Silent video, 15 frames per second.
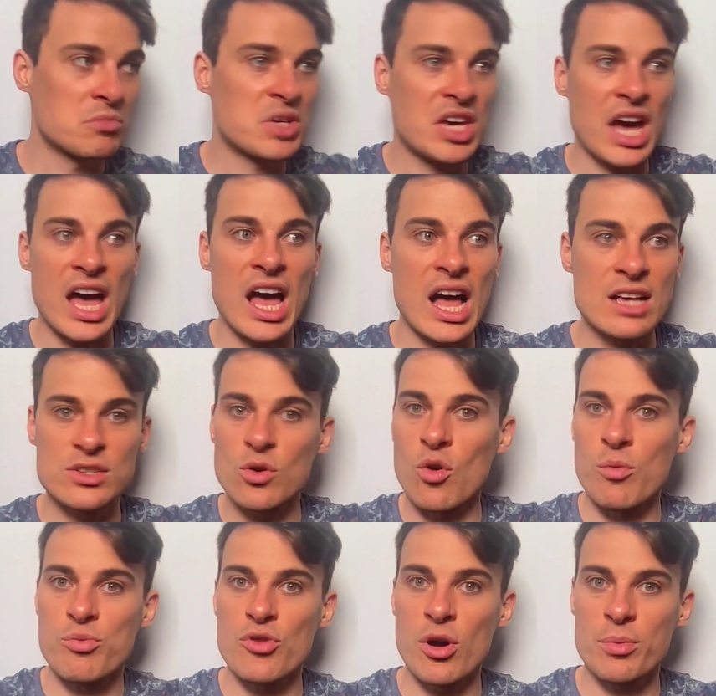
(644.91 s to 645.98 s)
cars
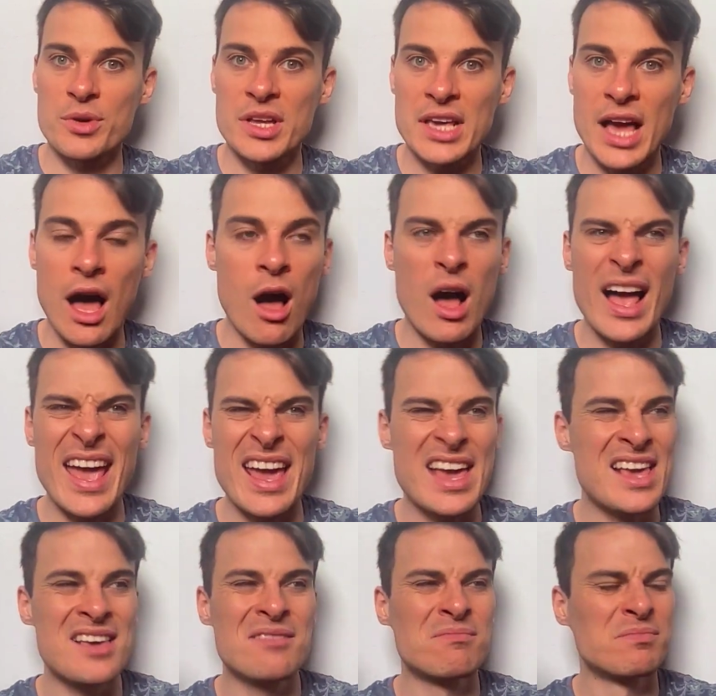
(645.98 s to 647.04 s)
or property,
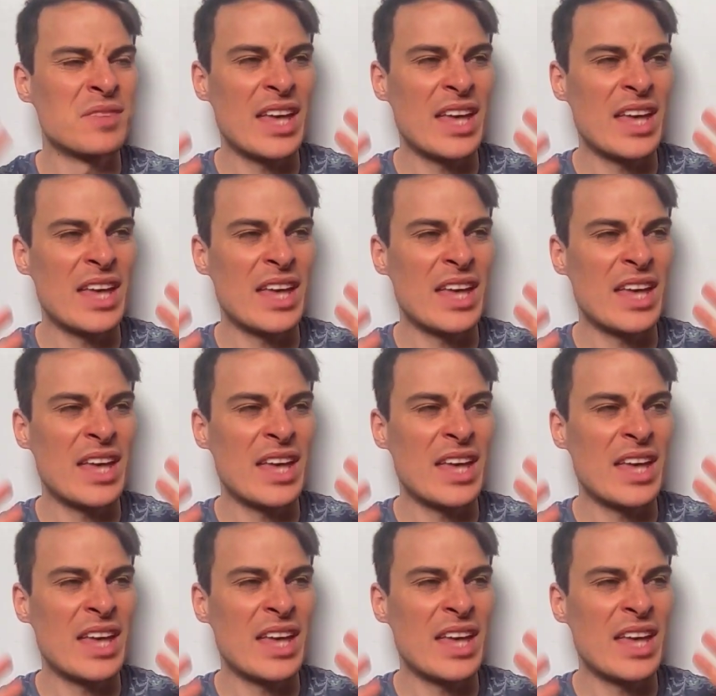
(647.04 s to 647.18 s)
i.e.,